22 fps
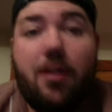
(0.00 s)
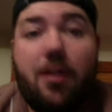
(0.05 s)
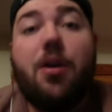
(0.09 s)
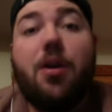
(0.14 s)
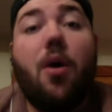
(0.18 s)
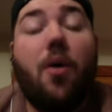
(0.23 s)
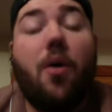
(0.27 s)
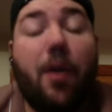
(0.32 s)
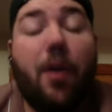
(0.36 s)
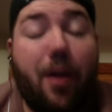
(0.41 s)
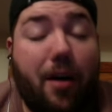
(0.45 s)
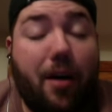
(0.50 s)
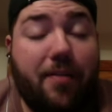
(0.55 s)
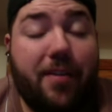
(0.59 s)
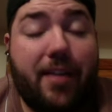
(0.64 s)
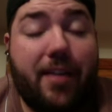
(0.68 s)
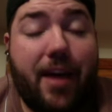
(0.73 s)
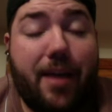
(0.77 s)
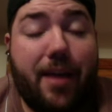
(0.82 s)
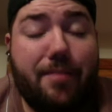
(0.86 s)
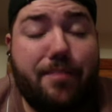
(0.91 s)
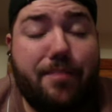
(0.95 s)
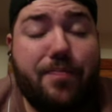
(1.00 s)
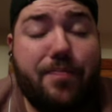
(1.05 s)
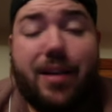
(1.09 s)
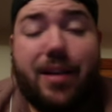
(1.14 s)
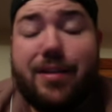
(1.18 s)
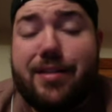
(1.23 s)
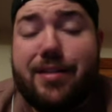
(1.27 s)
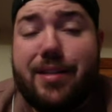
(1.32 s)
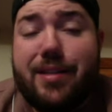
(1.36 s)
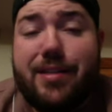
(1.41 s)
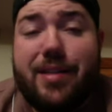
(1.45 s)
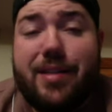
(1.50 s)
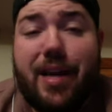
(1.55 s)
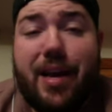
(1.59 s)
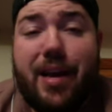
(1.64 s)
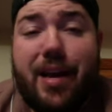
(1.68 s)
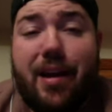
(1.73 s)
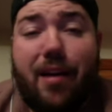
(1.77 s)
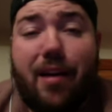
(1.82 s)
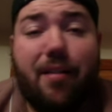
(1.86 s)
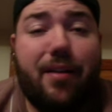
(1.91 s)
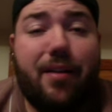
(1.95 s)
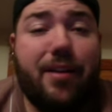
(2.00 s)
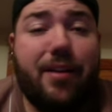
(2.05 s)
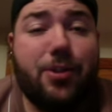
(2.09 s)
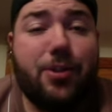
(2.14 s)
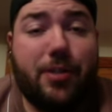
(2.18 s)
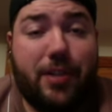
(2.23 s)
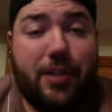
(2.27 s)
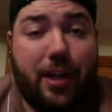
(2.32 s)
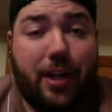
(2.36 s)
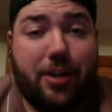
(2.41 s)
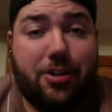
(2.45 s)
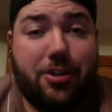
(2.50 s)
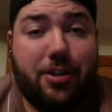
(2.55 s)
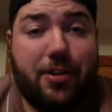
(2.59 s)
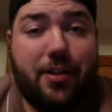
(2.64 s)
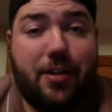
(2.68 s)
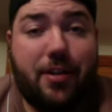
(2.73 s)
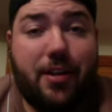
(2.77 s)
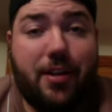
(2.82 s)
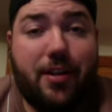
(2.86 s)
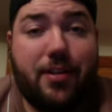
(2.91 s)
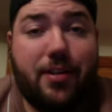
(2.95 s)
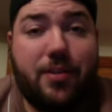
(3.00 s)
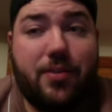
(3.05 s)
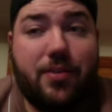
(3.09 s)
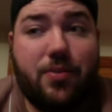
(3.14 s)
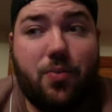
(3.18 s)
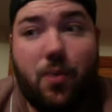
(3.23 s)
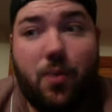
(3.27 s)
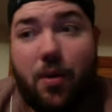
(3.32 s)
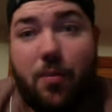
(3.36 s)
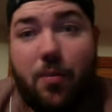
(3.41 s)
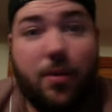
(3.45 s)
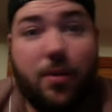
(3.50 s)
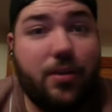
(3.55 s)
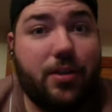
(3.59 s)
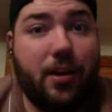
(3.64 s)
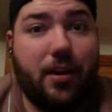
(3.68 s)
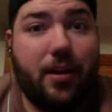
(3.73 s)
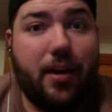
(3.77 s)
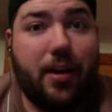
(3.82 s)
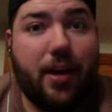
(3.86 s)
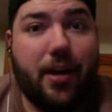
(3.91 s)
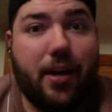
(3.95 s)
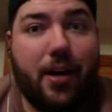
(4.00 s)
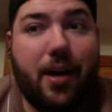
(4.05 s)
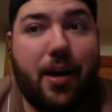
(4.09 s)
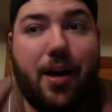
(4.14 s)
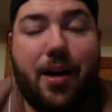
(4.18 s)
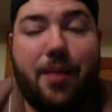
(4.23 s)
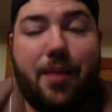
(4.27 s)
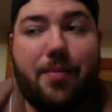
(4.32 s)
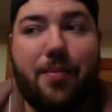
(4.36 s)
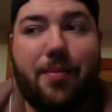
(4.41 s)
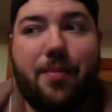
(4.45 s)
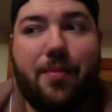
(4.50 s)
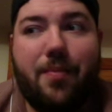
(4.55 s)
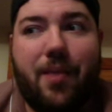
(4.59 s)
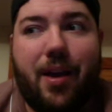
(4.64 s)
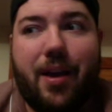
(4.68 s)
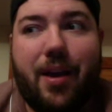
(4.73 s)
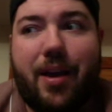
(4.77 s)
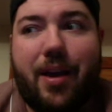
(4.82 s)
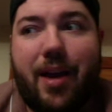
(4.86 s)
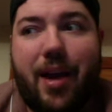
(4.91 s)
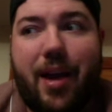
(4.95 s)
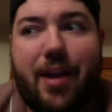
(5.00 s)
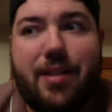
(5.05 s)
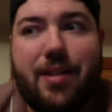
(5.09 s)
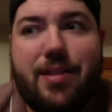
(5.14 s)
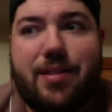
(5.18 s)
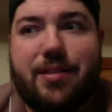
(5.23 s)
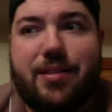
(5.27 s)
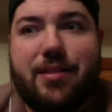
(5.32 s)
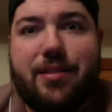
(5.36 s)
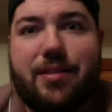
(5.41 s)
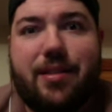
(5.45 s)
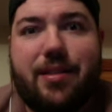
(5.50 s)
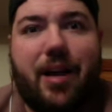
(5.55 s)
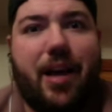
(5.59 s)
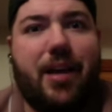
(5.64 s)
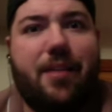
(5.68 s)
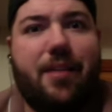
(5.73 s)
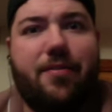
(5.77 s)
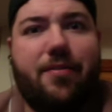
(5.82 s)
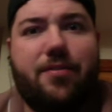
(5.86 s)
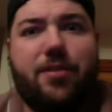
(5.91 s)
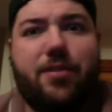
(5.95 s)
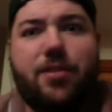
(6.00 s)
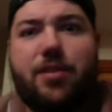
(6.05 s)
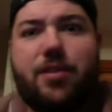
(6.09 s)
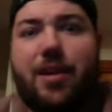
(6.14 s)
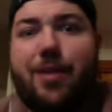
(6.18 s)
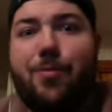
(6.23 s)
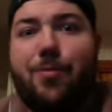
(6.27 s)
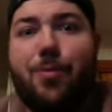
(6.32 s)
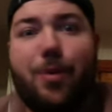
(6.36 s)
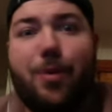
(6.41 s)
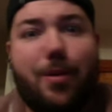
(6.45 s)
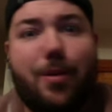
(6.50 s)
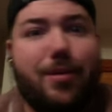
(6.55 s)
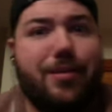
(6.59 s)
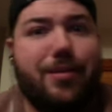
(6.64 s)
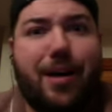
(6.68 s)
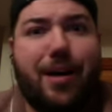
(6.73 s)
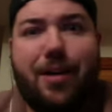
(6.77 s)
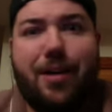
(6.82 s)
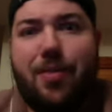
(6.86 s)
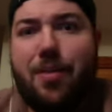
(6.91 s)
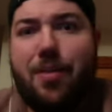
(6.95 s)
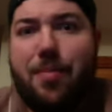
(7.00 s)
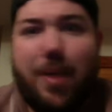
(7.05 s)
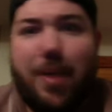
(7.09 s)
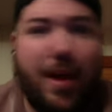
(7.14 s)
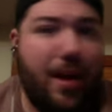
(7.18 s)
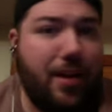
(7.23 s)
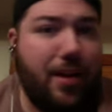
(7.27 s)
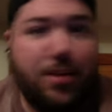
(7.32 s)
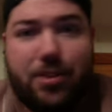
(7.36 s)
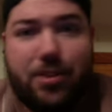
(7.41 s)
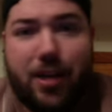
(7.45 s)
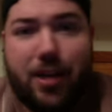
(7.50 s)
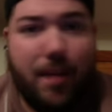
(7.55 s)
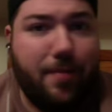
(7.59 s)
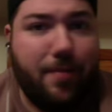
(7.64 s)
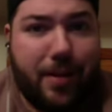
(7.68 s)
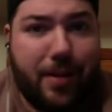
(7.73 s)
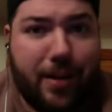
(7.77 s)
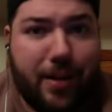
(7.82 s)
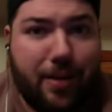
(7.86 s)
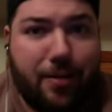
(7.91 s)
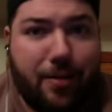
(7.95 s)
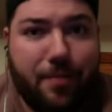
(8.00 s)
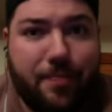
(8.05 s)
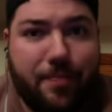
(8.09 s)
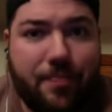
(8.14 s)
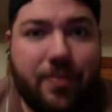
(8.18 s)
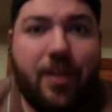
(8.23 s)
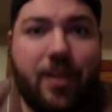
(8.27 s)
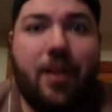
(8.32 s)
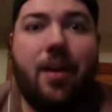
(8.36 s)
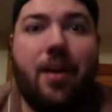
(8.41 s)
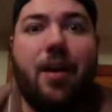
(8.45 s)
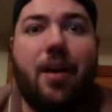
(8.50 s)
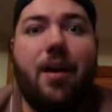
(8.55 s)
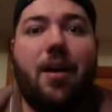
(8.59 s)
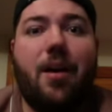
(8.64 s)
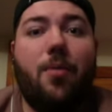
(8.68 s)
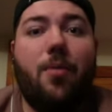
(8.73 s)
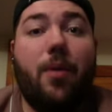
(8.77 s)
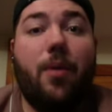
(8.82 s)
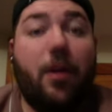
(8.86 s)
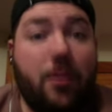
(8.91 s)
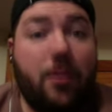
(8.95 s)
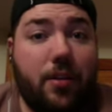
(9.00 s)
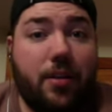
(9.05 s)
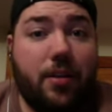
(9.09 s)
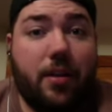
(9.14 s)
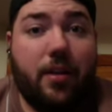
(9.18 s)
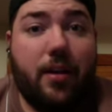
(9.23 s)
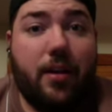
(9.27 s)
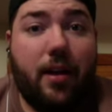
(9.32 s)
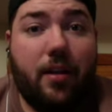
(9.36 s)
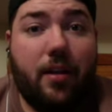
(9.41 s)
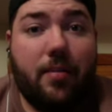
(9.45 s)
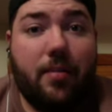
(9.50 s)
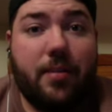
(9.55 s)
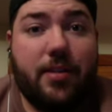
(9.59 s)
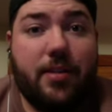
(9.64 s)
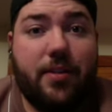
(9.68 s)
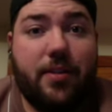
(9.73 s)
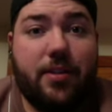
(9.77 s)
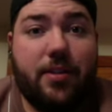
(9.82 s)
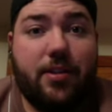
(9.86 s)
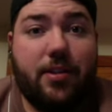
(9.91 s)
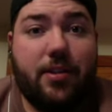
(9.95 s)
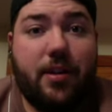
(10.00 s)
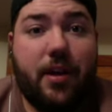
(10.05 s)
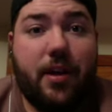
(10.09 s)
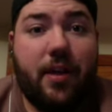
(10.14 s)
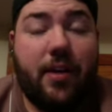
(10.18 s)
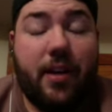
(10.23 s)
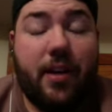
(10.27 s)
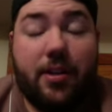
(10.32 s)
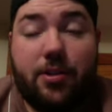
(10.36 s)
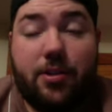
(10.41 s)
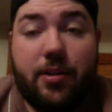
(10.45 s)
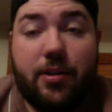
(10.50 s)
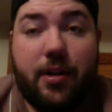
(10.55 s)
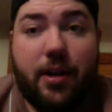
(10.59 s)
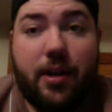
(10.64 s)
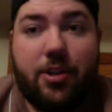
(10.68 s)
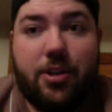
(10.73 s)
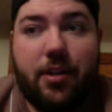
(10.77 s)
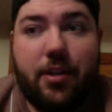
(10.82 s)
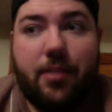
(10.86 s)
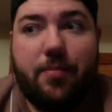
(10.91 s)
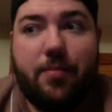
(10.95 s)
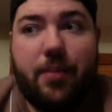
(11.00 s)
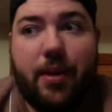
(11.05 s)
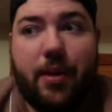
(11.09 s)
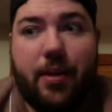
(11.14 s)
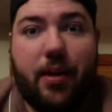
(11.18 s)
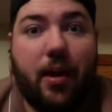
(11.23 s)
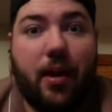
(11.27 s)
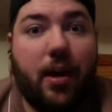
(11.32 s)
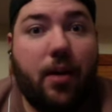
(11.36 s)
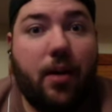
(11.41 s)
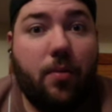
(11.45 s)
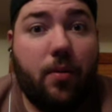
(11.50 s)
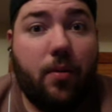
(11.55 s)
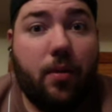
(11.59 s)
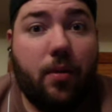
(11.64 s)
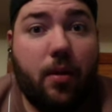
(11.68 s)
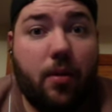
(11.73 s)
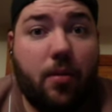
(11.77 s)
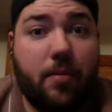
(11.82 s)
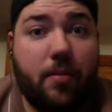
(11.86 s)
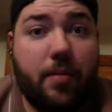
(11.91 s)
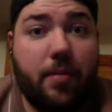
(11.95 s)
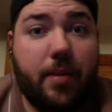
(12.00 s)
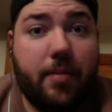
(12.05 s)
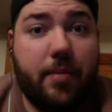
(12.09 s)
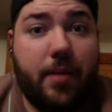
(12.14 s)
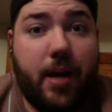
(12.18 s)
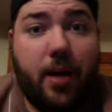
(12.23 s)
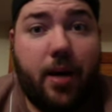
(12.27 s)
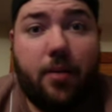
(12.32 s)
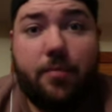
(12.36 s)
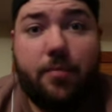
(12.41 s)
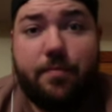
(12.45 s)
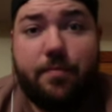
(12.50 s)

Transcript: Going off of that, today our introduction is where we're starting. Again, this is kind of just a words on the page type of deal. We all know the good elements of an introduction, but we'll go over them now.